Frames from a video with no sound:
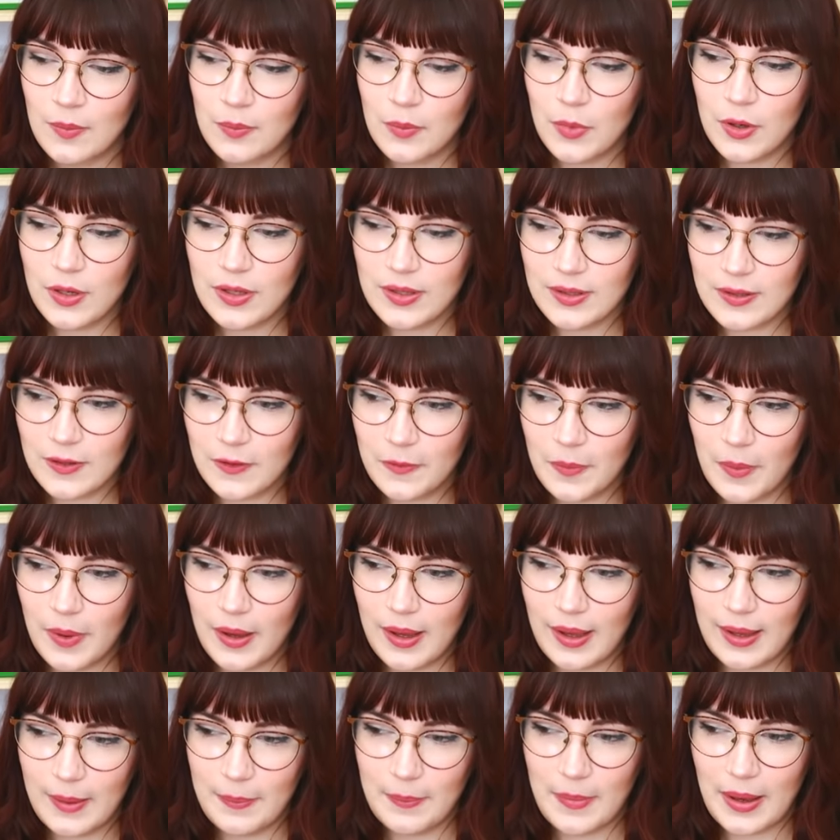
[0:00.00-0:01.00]
Most of
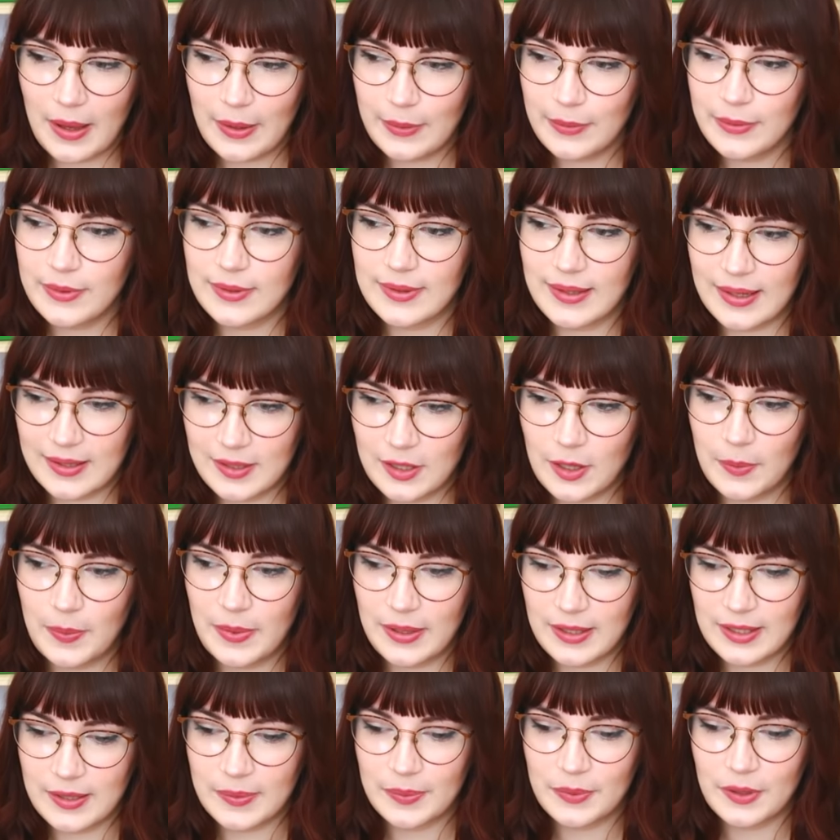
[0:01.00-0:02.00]
my mouse setup
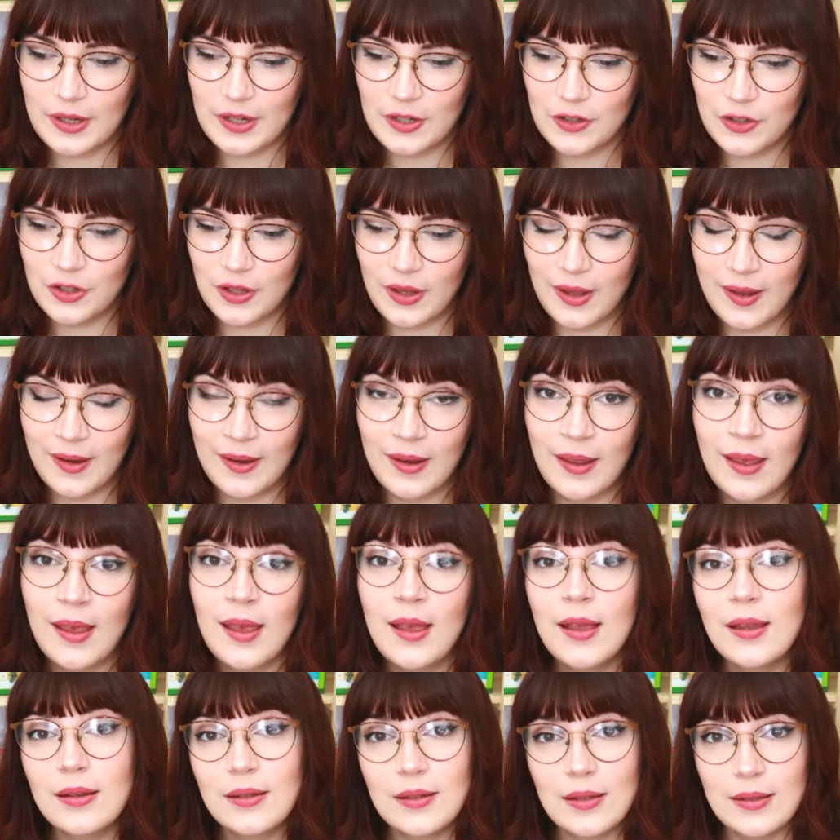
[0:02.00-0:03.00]
inspiration
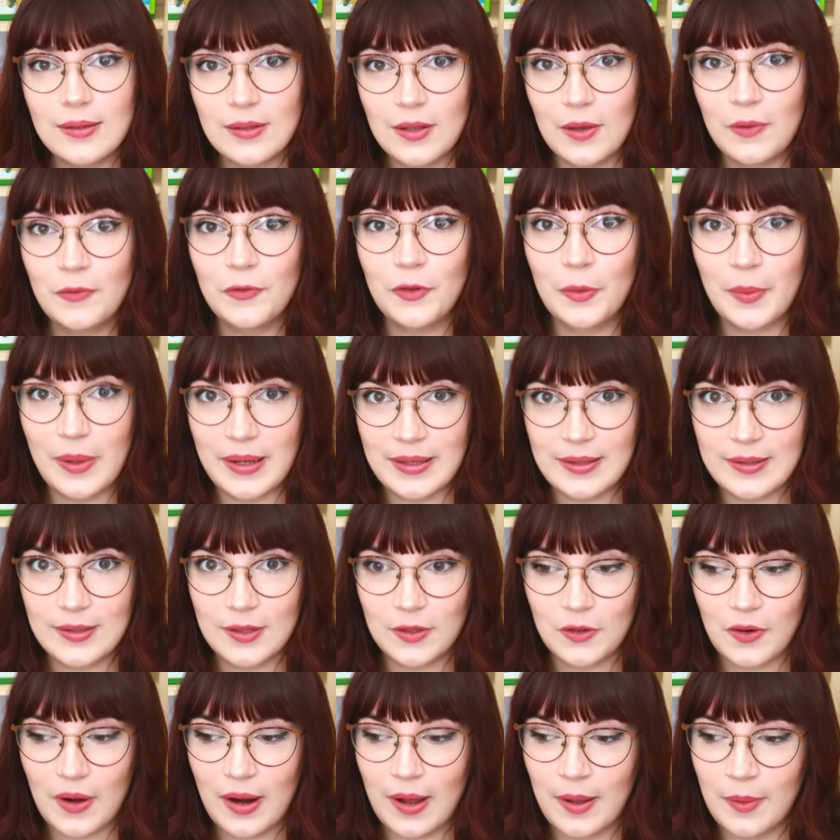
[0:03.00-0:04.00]
does come from
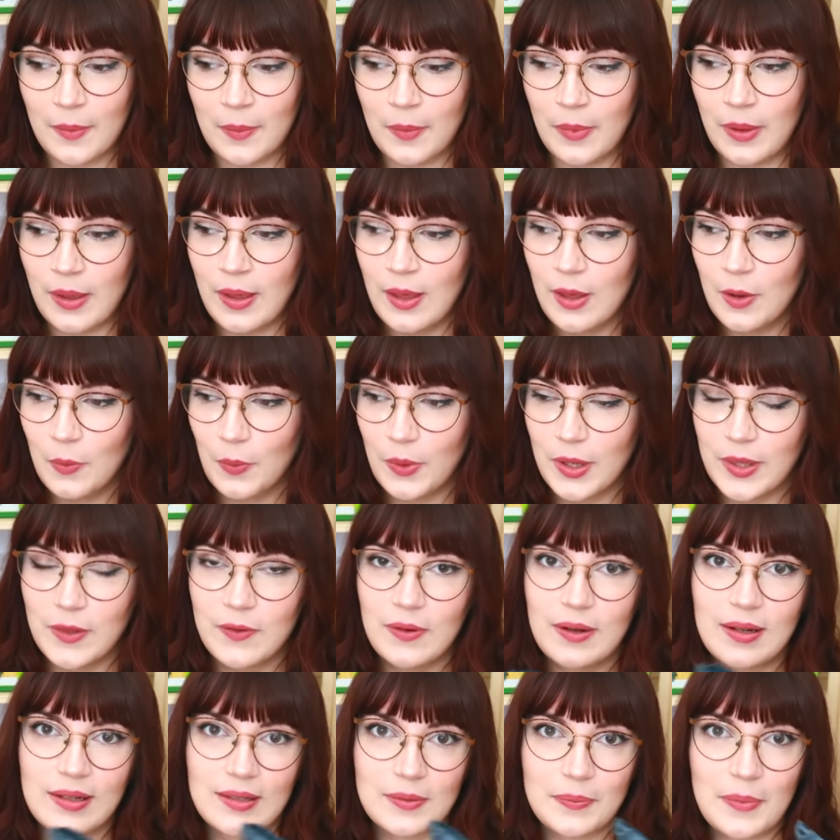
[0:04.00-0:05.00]
Instagram,
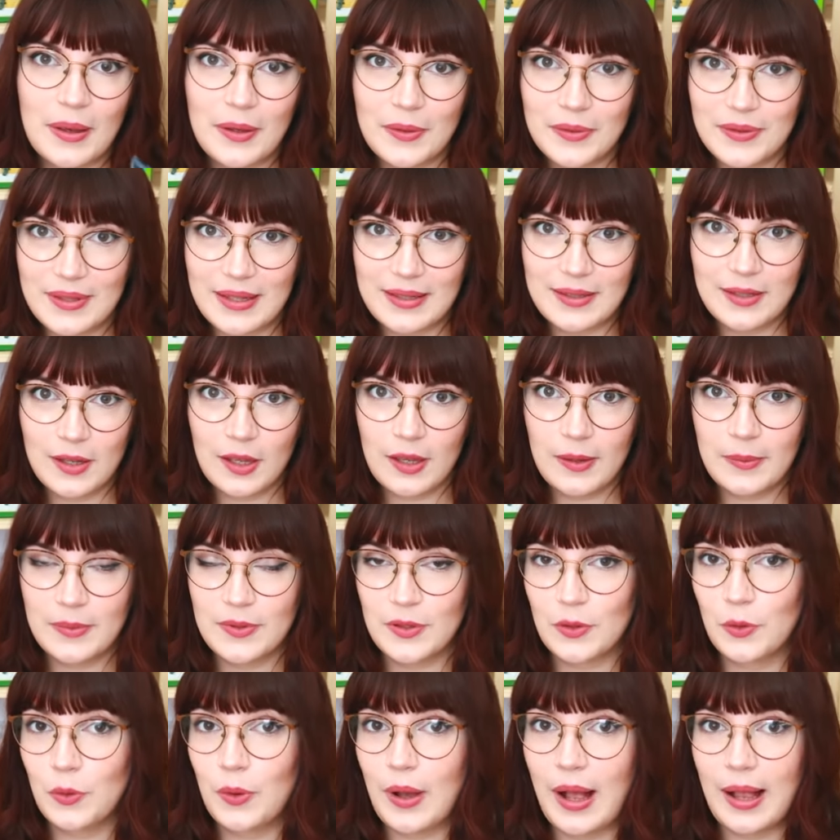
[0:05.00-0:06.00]
whether it's mouse
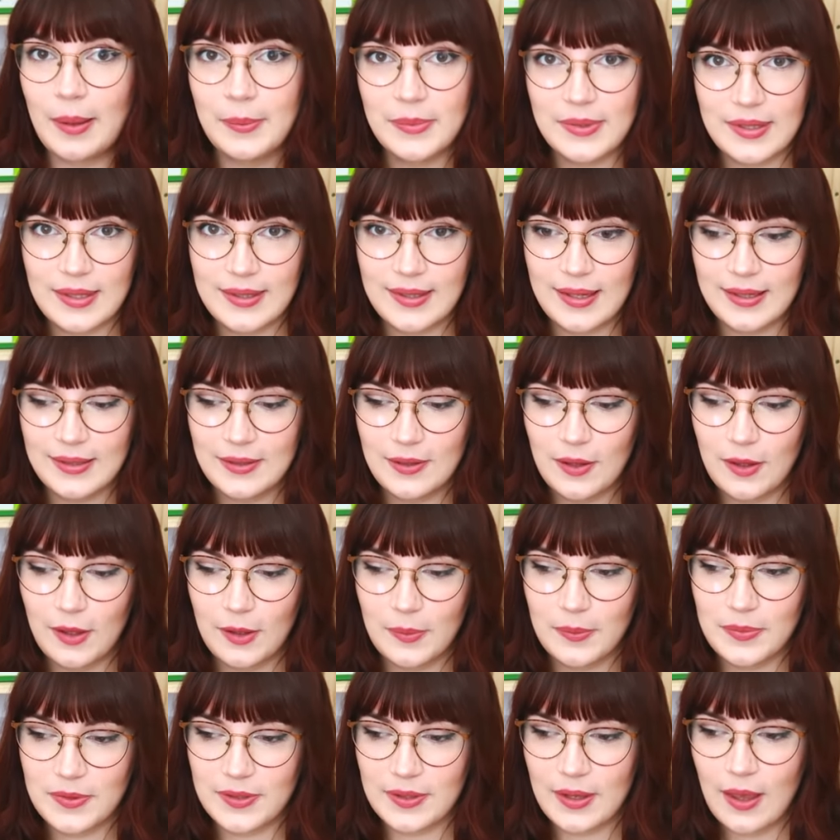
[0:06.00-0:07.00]
setups or hamster
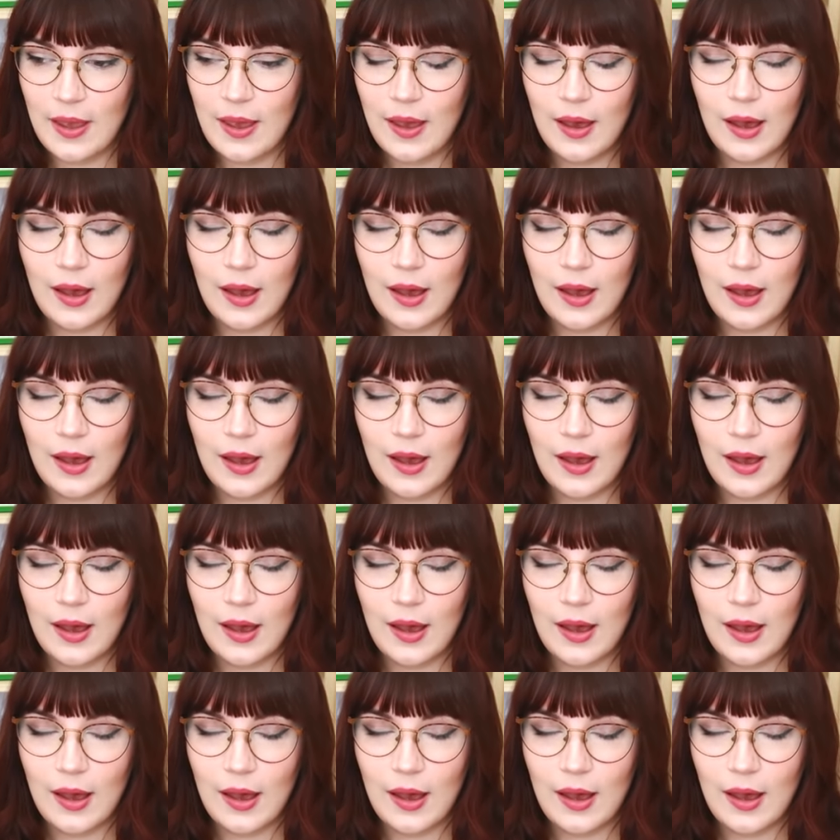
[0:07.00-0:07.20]
setups.